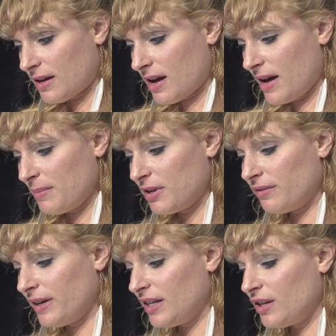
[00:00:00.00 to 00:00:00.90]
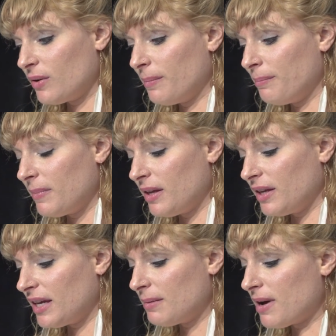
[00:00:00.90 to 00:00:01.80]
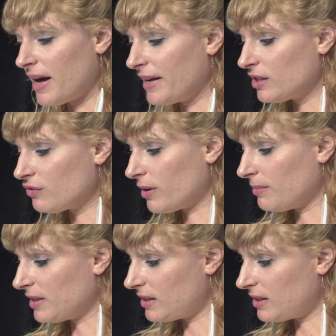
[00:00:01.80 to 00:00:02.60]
I'm going to read you A Million Miles from the